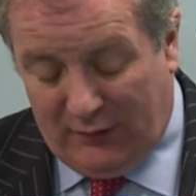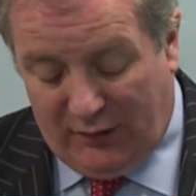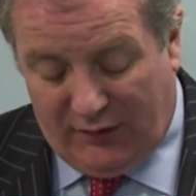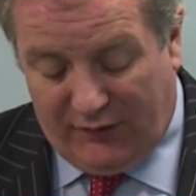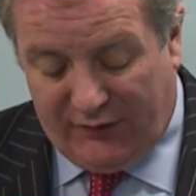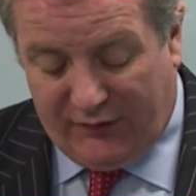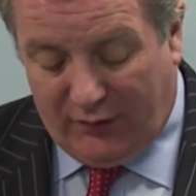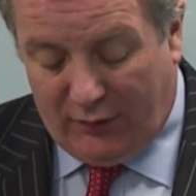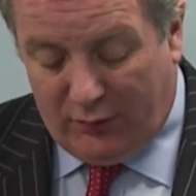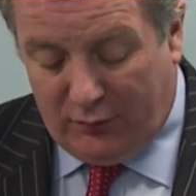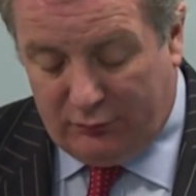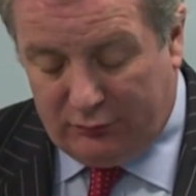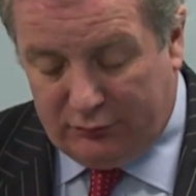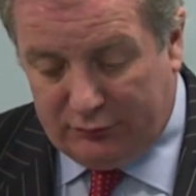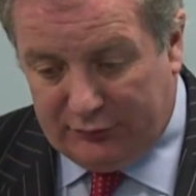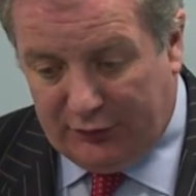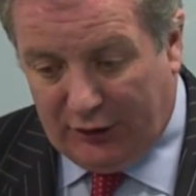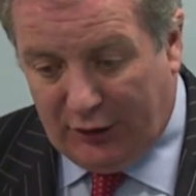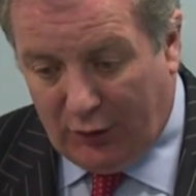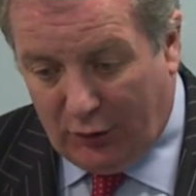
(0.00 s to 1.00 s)
So,
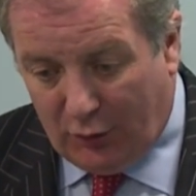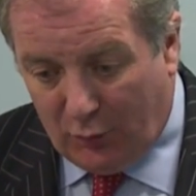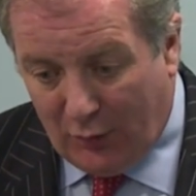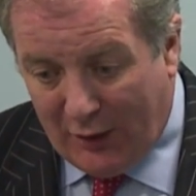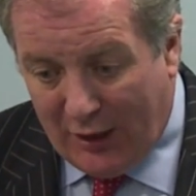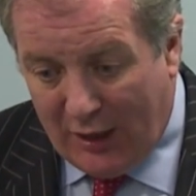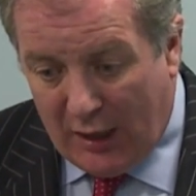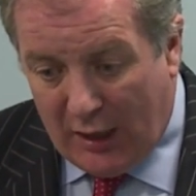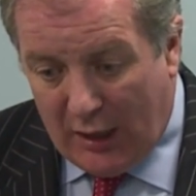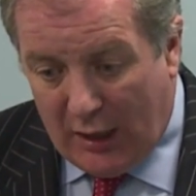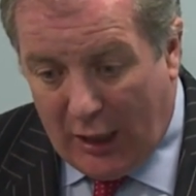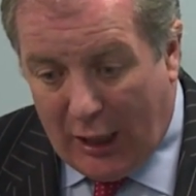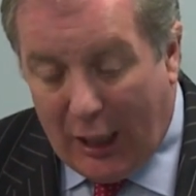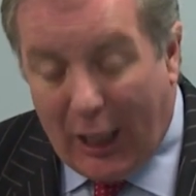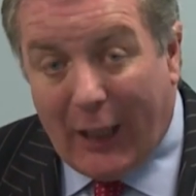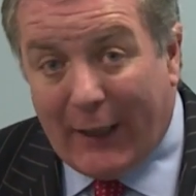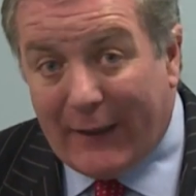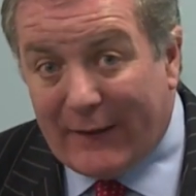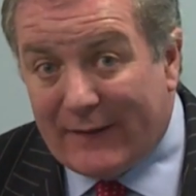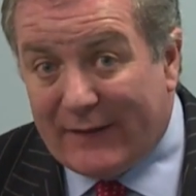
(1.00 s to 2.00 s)
you know,
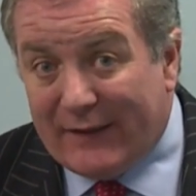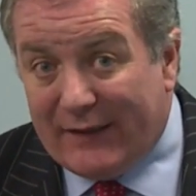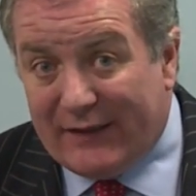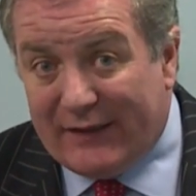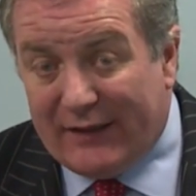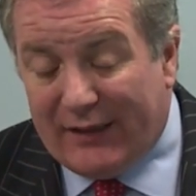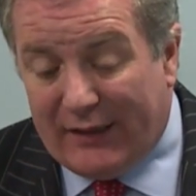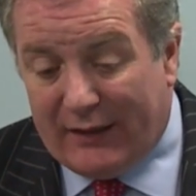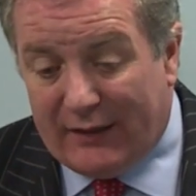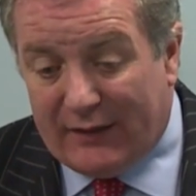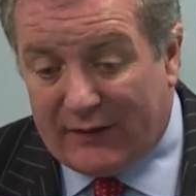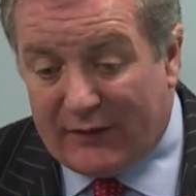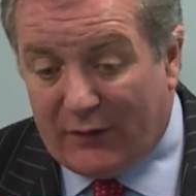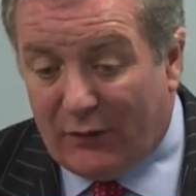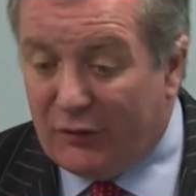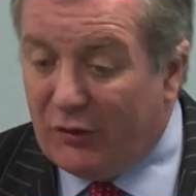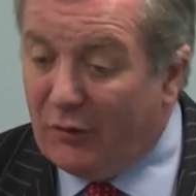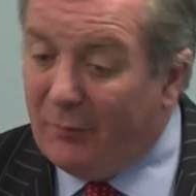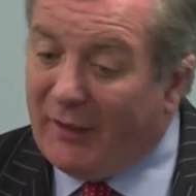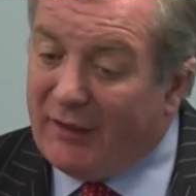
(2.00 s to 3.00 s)
ICT. So
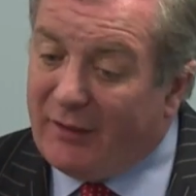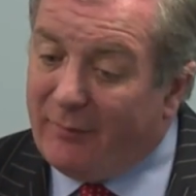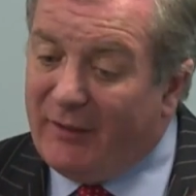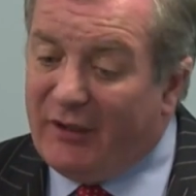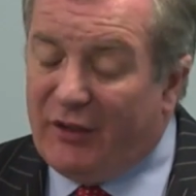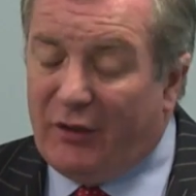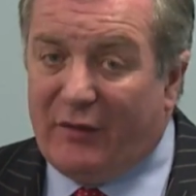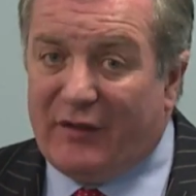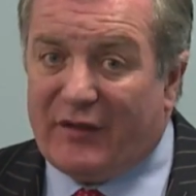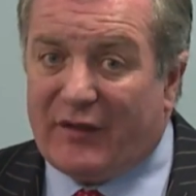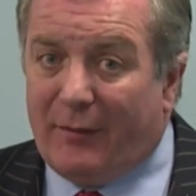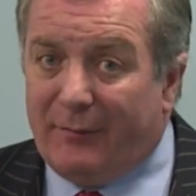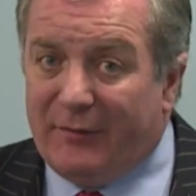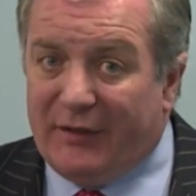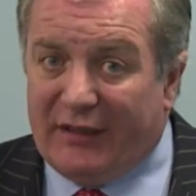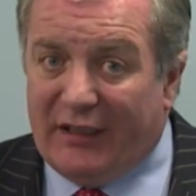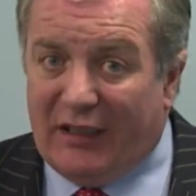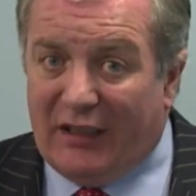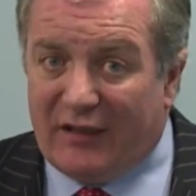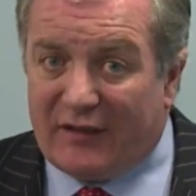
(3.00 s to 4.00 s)
you might have been doing
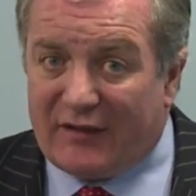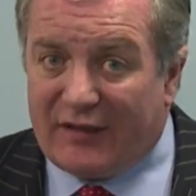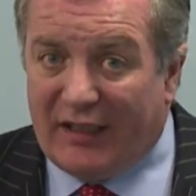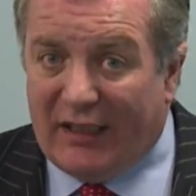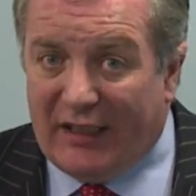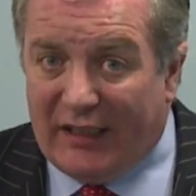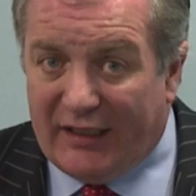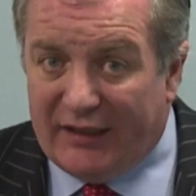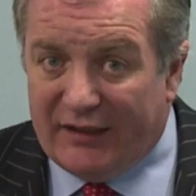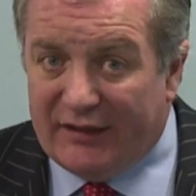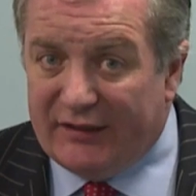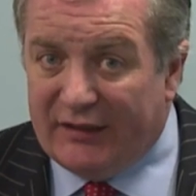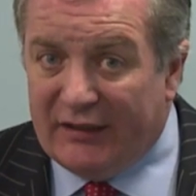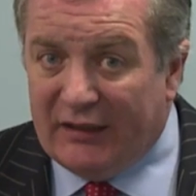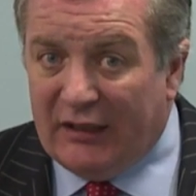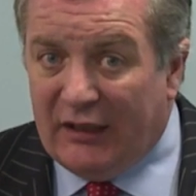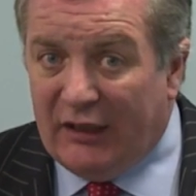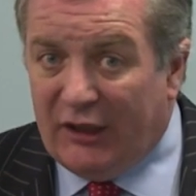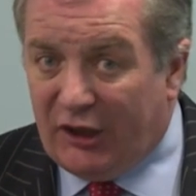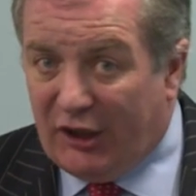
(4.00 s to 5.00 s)
something else and
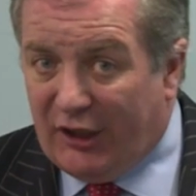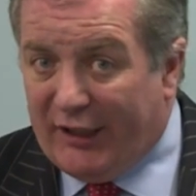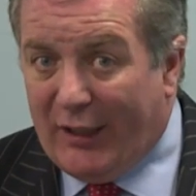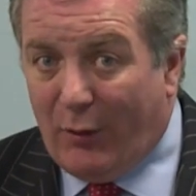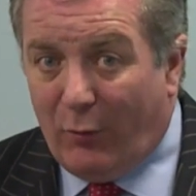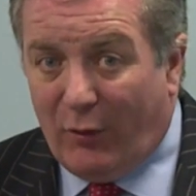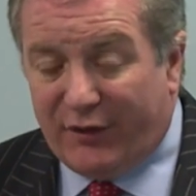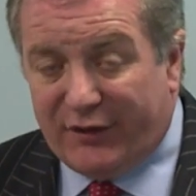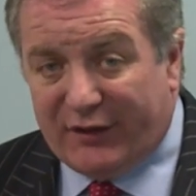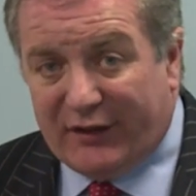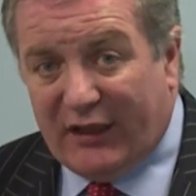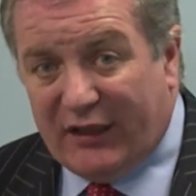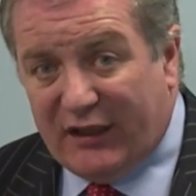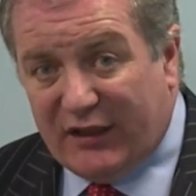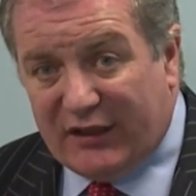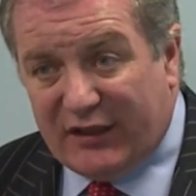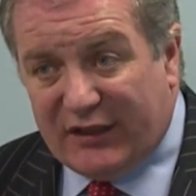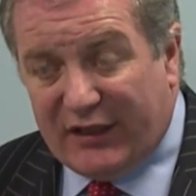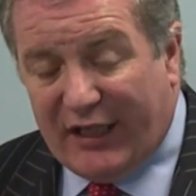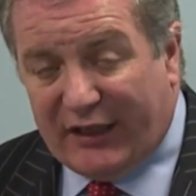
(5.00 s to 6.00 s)
you now want to get
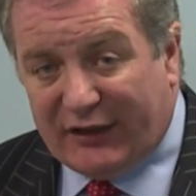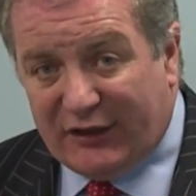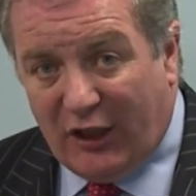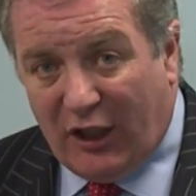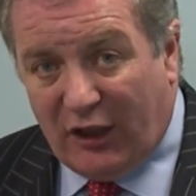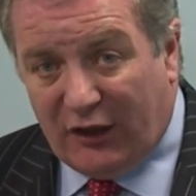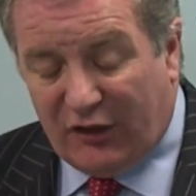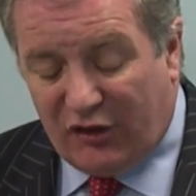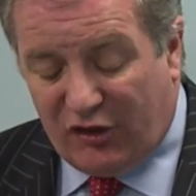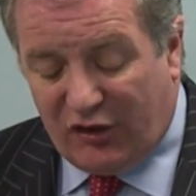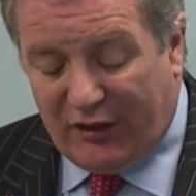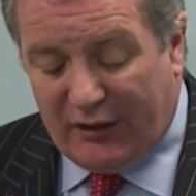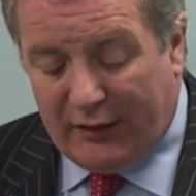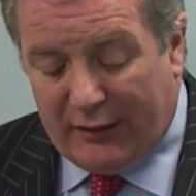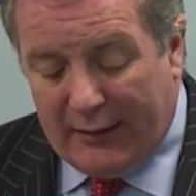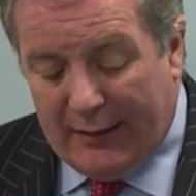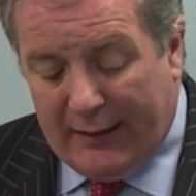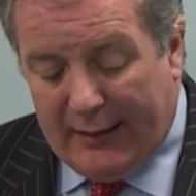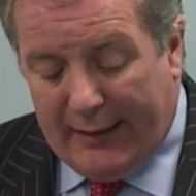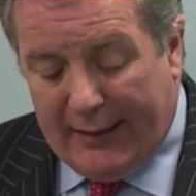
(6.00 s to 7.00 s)
into technology.
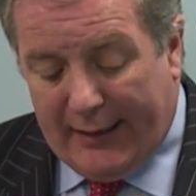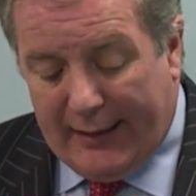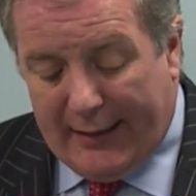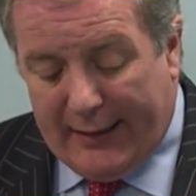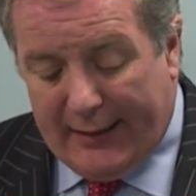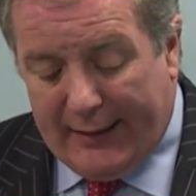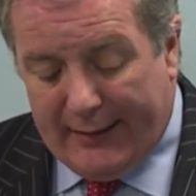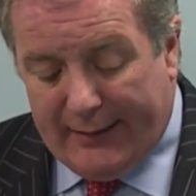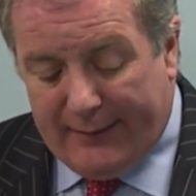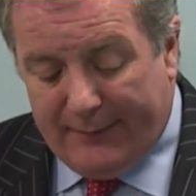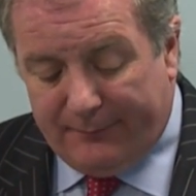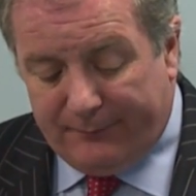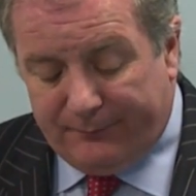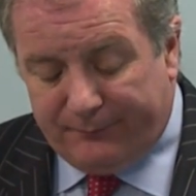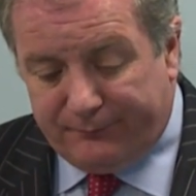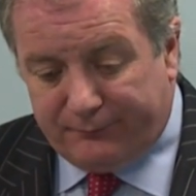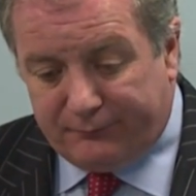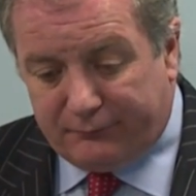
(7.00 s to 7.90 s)
Biopharma,